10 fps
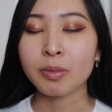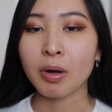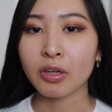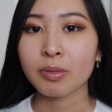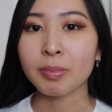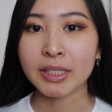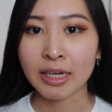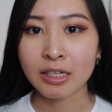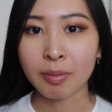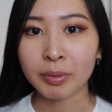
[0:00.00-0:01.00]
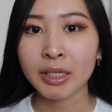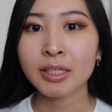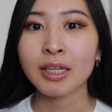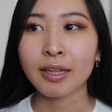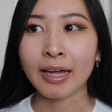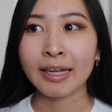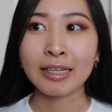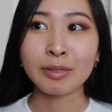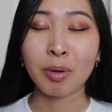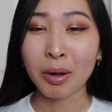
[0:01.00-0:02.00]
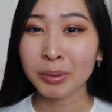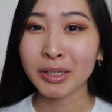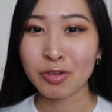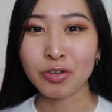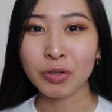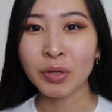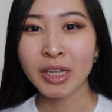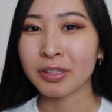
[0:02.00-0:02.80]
small to mid-sized companies that is probably the truth